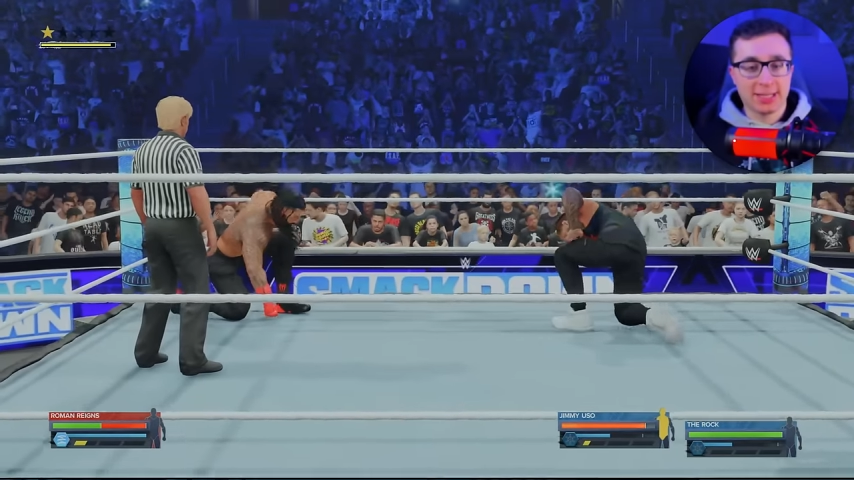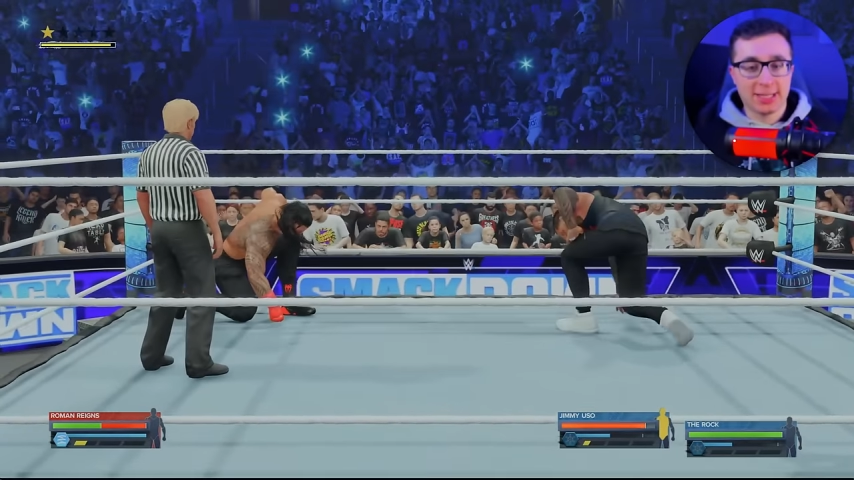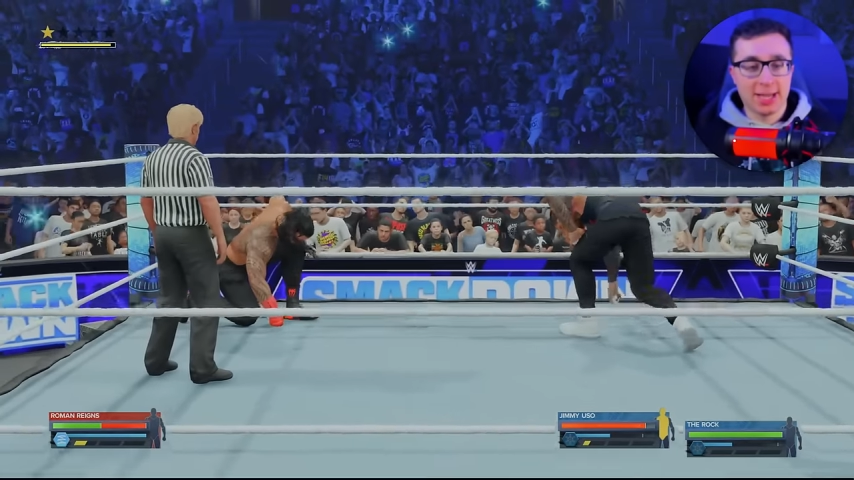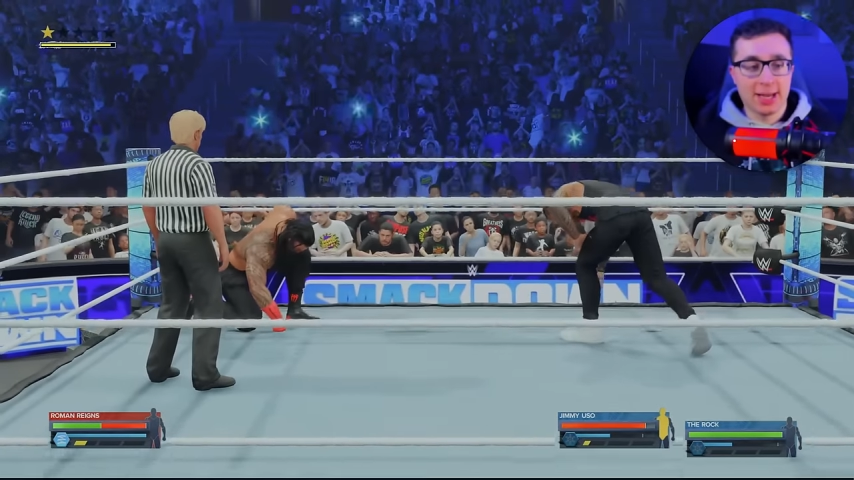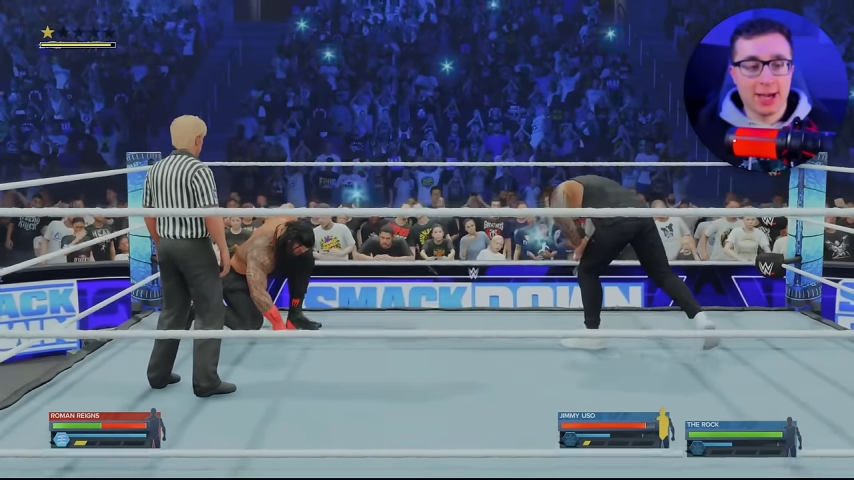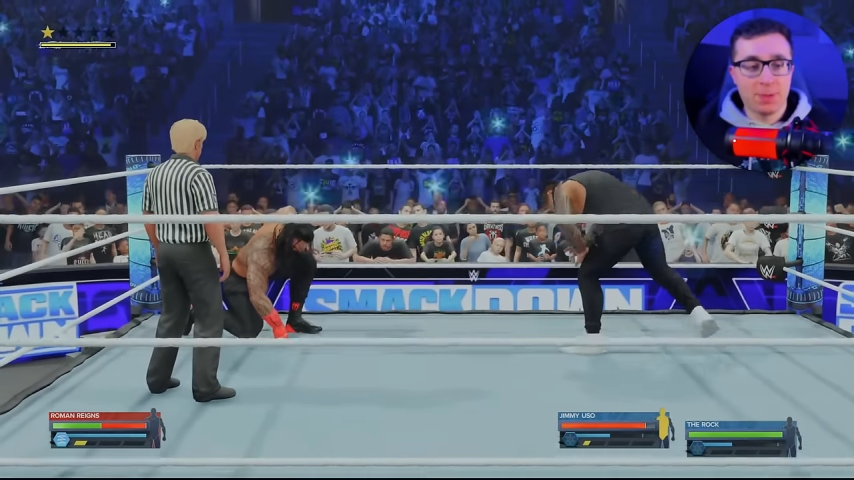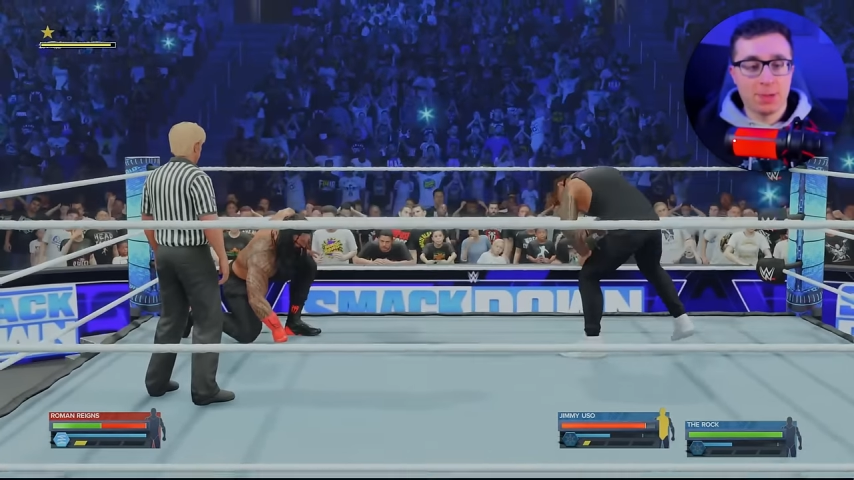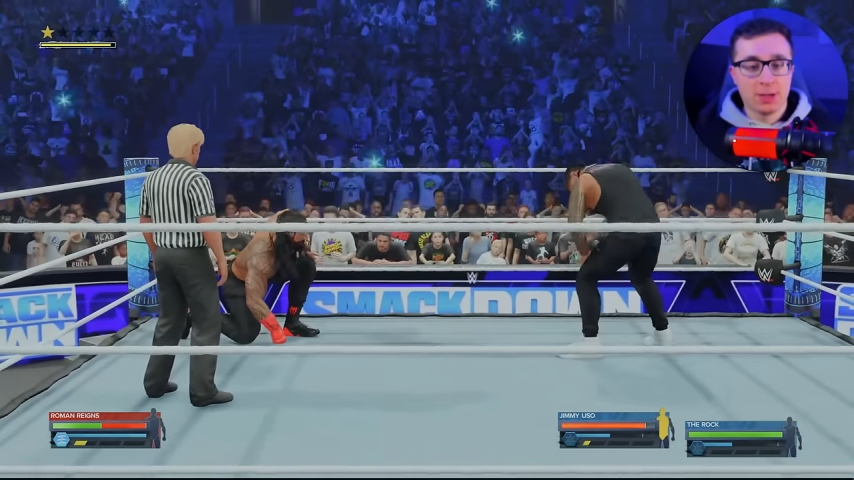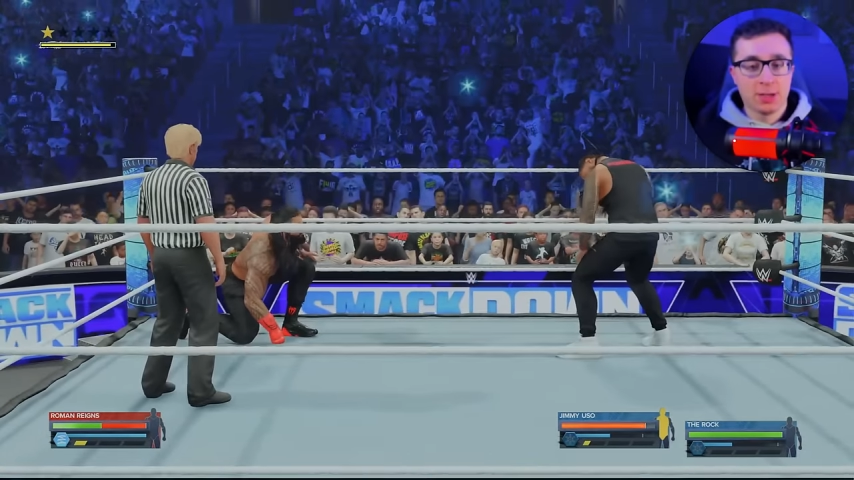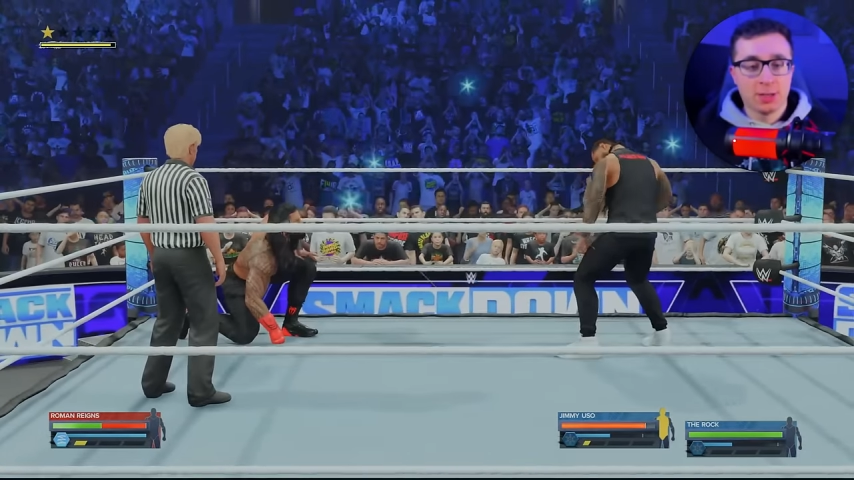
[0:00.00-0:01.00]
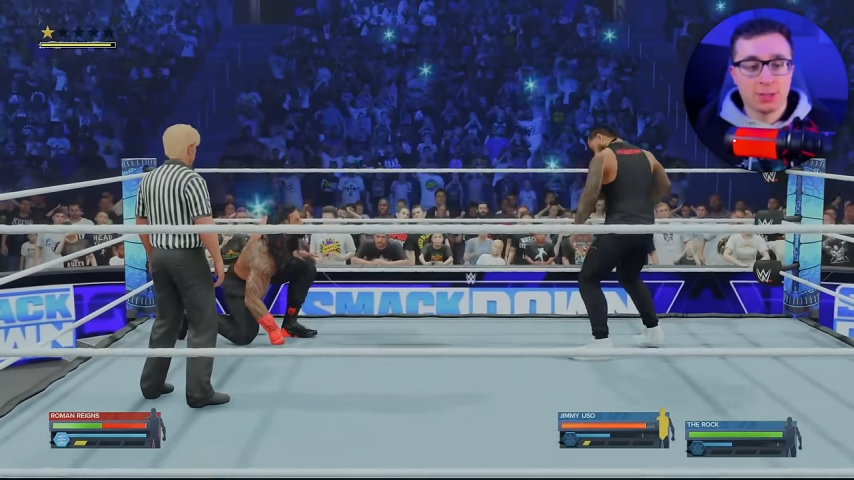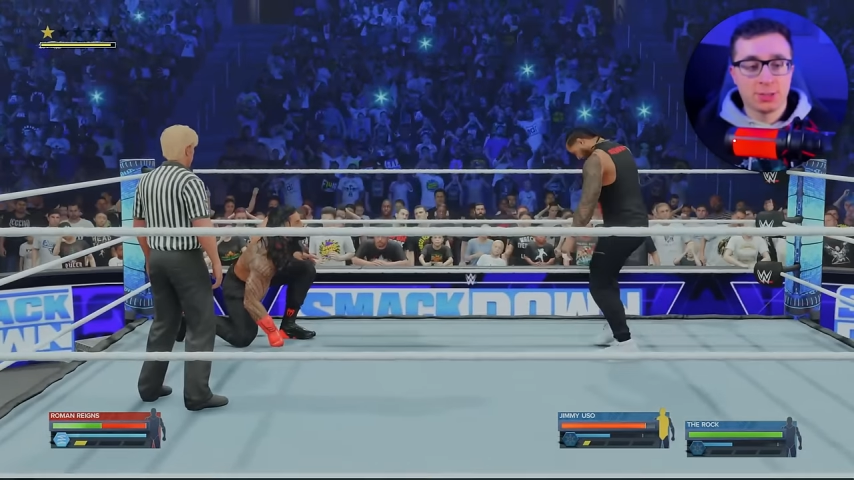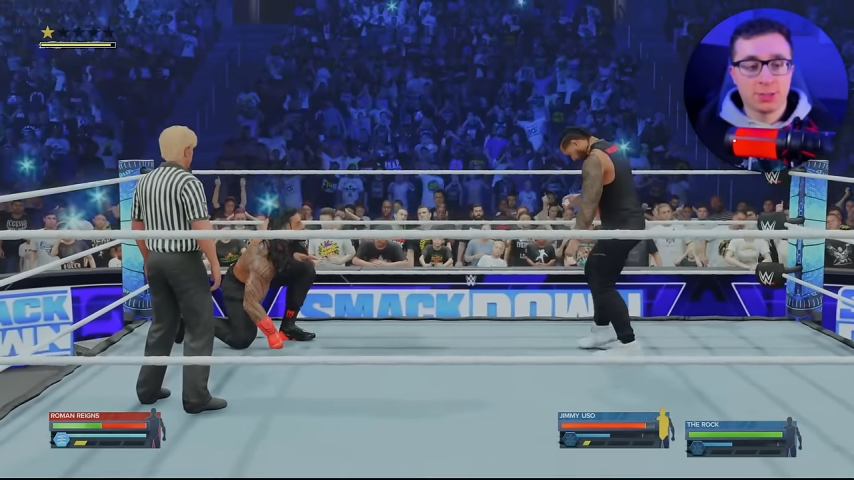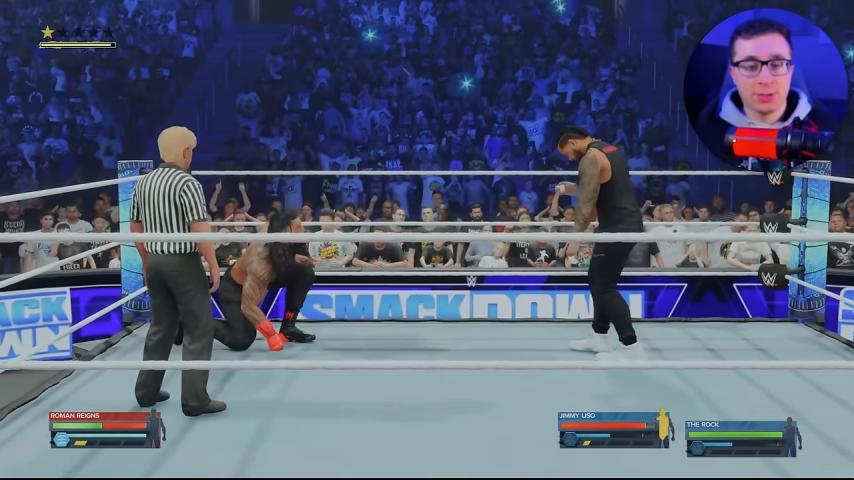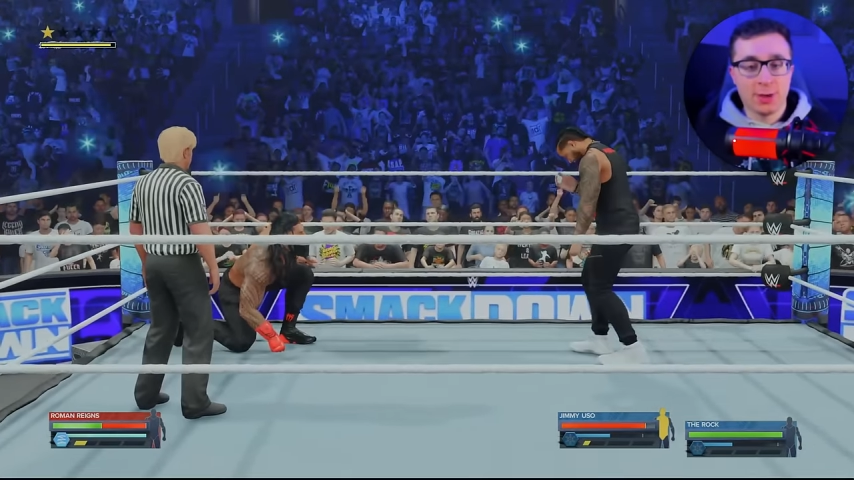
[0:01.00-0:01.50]
to get up
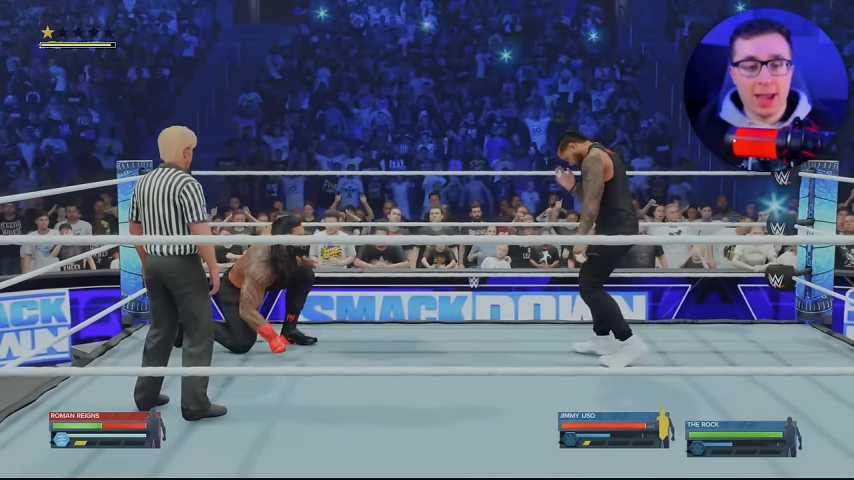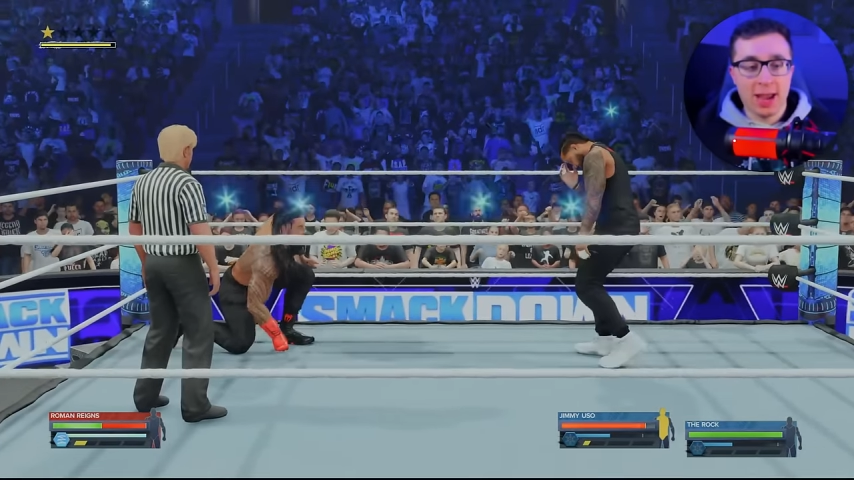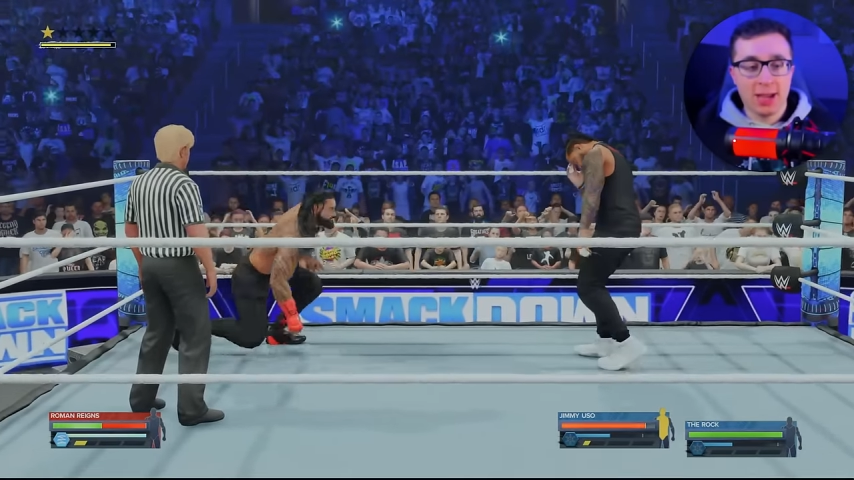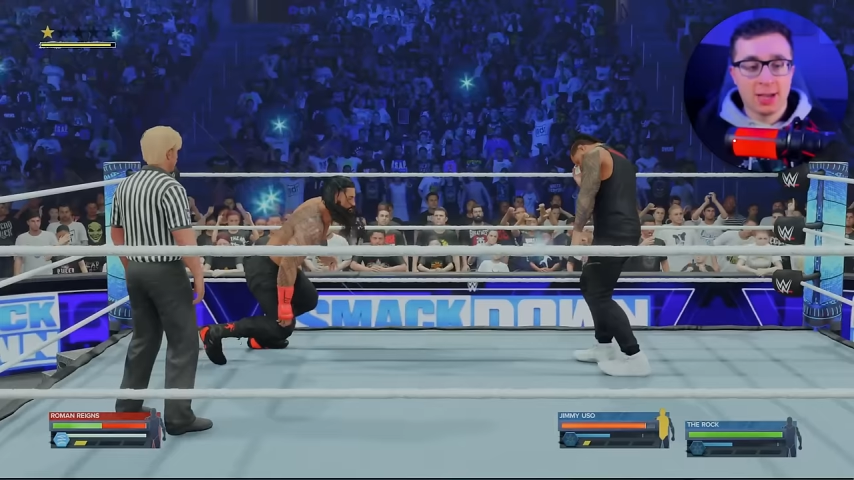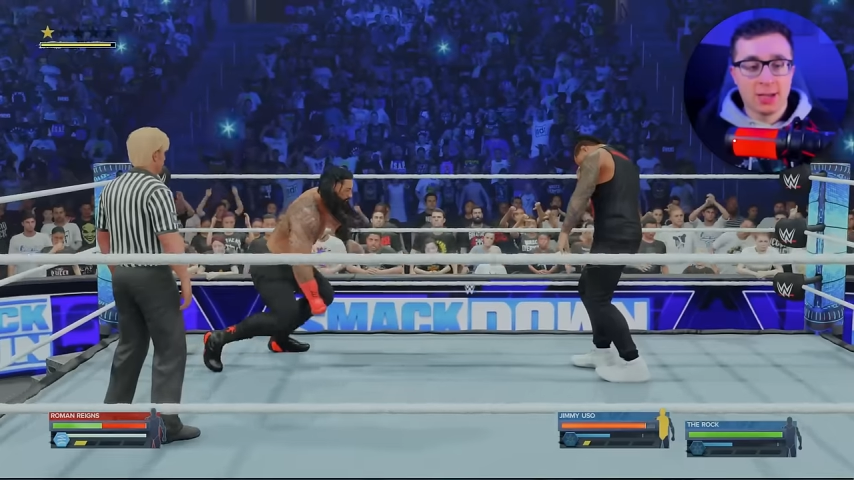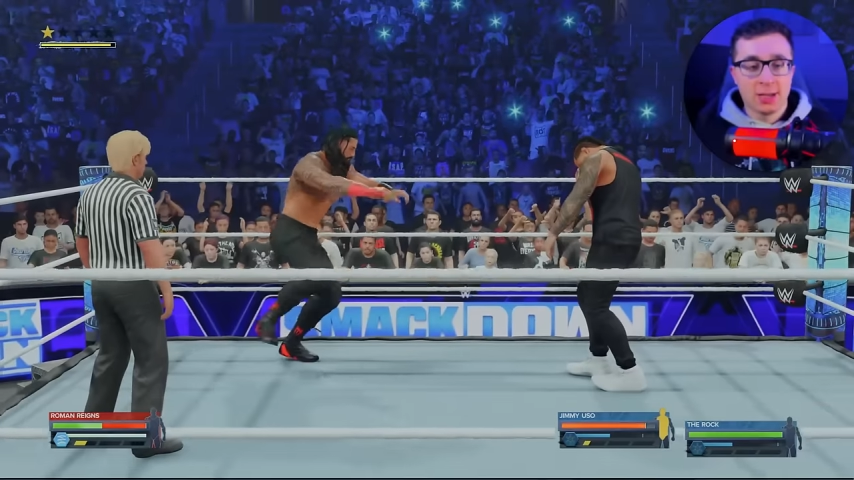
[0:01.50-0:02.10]
to a